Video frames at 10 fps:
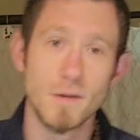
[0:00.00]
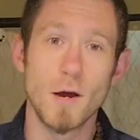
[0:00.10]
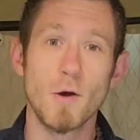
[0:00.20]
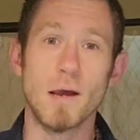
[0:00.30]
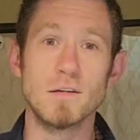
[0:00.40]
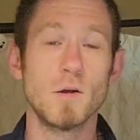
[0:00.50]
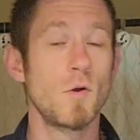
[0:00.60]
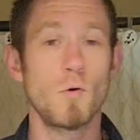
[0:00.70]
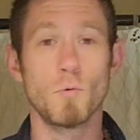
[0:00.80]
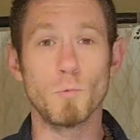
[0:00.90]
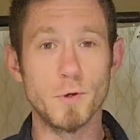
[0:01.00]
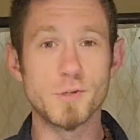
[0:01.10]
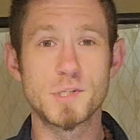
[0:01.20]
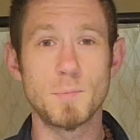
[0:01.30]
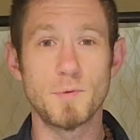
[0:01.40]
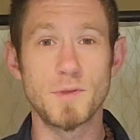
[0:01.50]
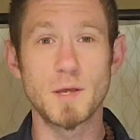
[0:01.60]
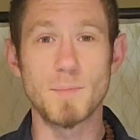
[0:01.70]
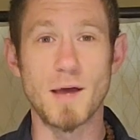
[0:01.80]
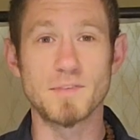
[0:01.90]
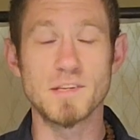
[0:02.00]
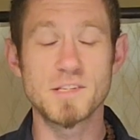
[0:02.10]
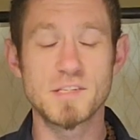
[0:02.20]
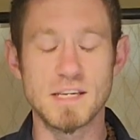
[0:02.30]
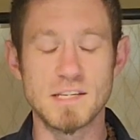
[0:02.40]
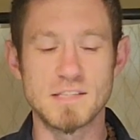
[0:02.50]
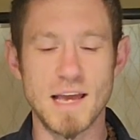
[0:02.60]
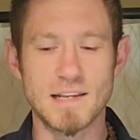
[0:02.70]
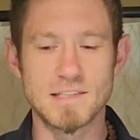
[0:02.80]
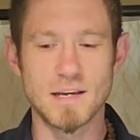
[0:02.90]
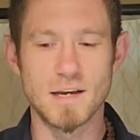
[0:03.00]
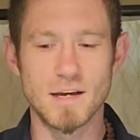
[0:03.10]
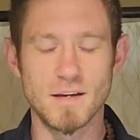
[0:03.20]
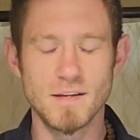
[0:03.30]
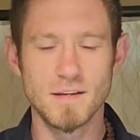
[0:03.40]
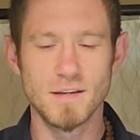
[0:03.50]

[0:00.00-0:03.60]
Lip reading: All right. Real simple thing about this is that the